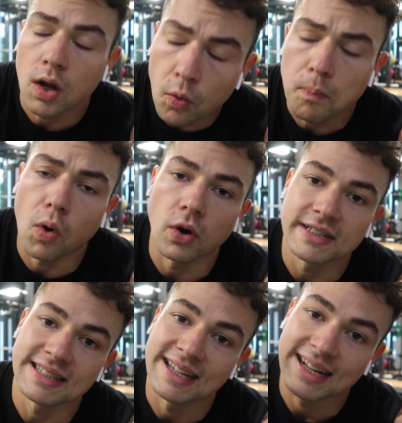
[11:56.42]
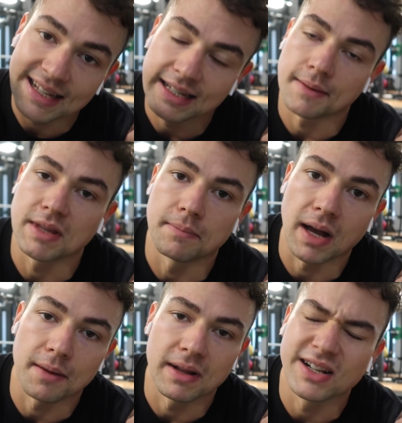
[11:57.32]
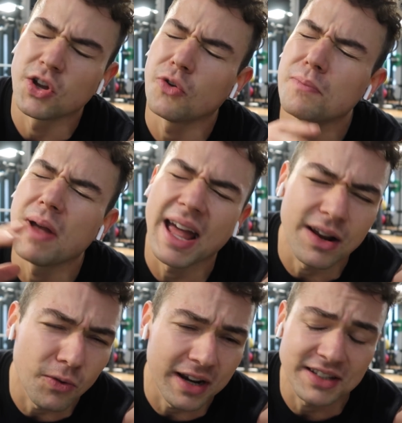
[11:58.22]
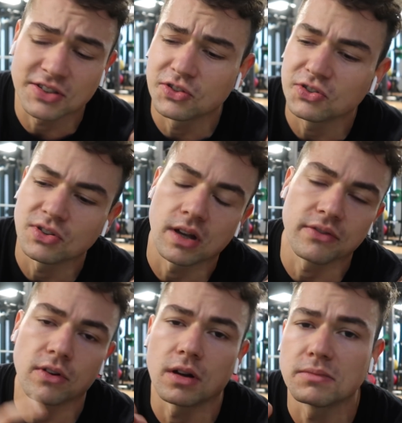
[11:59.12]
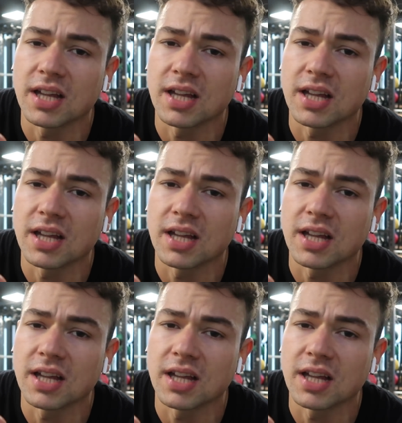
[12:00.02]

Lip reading: And good boys clean up their barbell, no matter what excuse you have. Oh, I'm